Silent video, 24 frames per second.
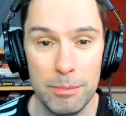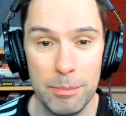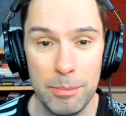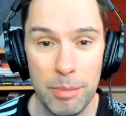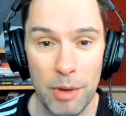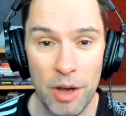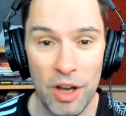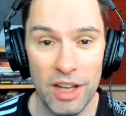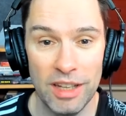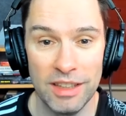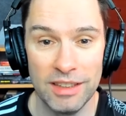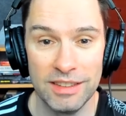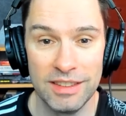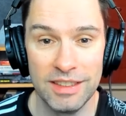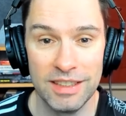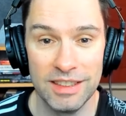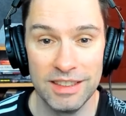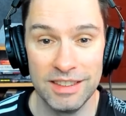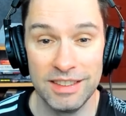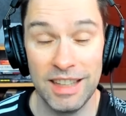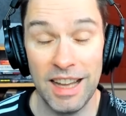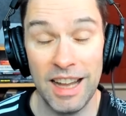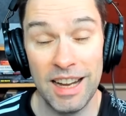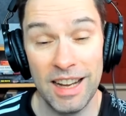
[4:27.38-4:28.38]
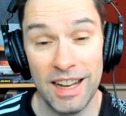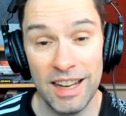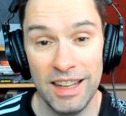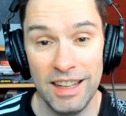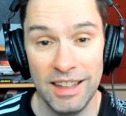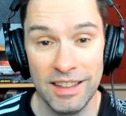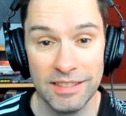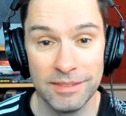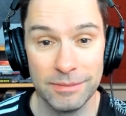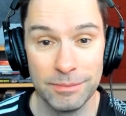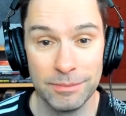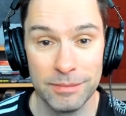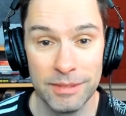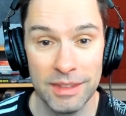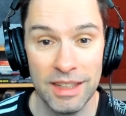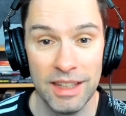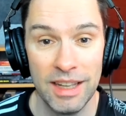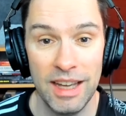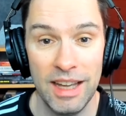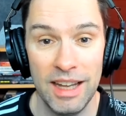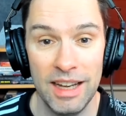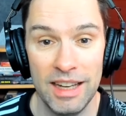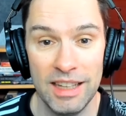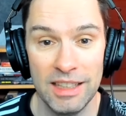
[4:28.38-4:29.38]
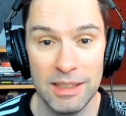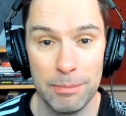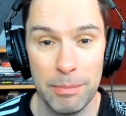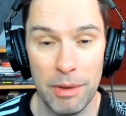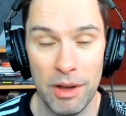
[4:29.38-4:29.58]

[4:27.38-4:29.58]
but sadly it is.